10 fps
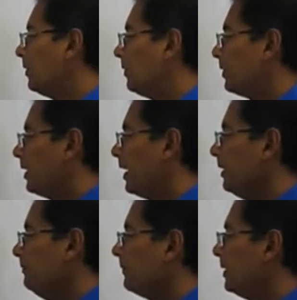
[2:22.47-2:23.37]

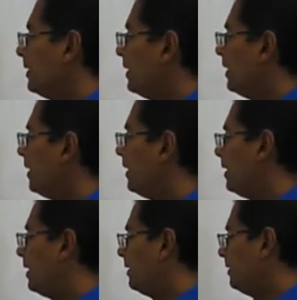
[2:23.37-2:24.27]
Okay.
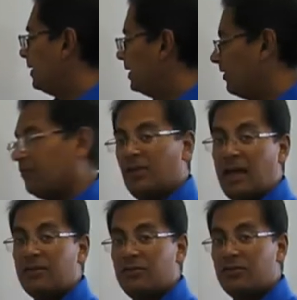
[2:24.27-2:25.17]
And after
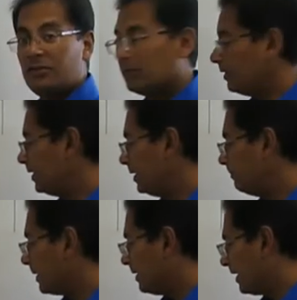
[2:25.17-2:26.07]
X is
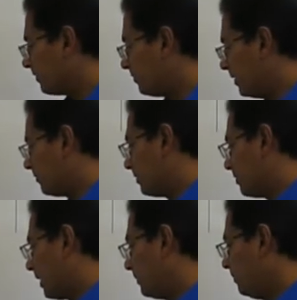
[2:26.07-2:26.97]
3, negative 300
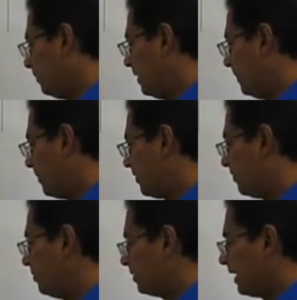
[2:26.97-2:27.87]
times 3 plus
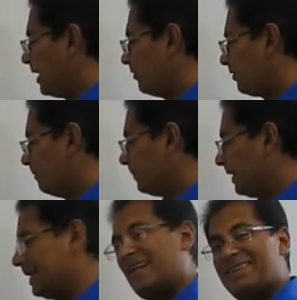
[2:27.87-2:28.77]
2,000,
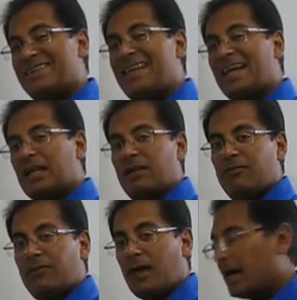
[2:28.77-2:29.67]
that's
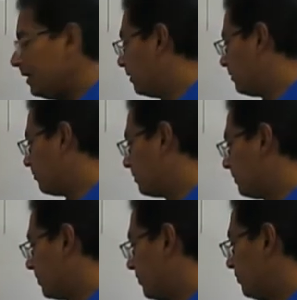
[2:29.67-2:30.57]
negative 900
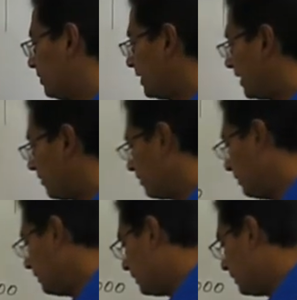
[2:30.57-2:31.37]
plus 2,000.